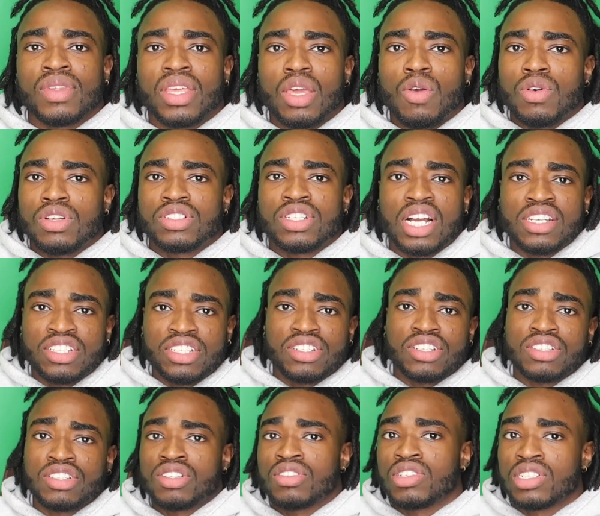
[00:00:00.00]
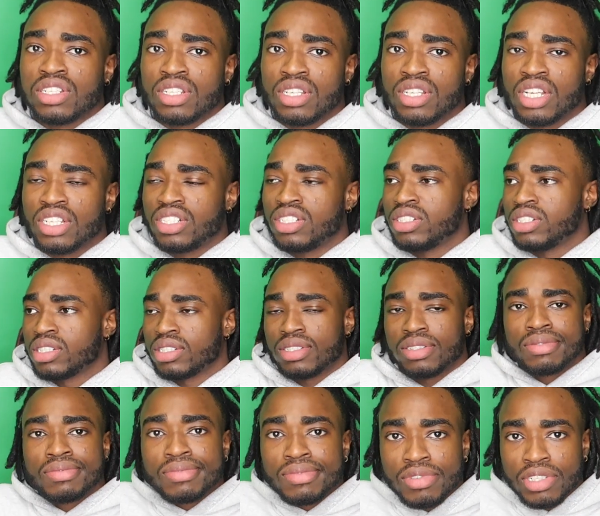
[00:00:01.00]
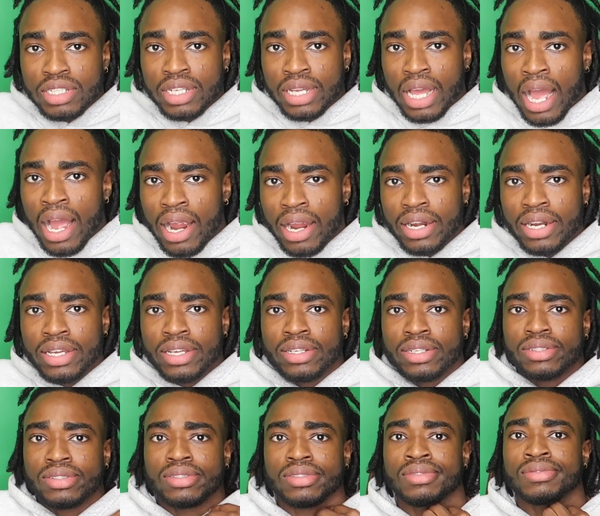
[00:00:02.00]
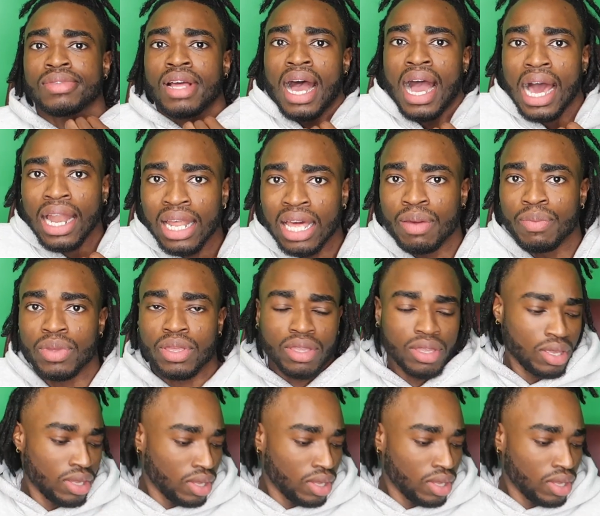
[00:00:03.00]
He was trying to take it seriously, then she just was like, alright nigga, holla at me.